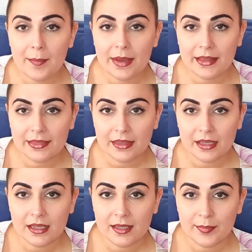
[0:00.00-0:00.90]
But
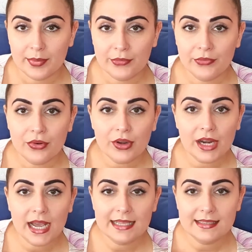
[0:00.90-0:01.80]
before
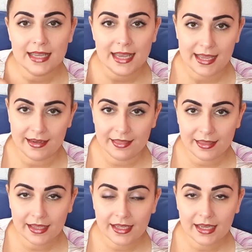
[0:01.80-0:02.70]
I say
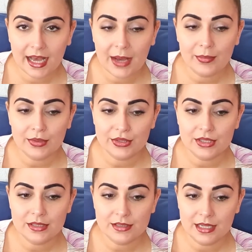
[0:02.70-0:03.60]
anything, I will
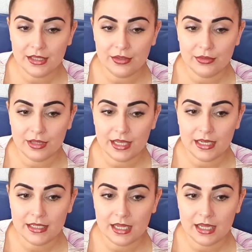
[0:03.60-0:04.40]
just tell you that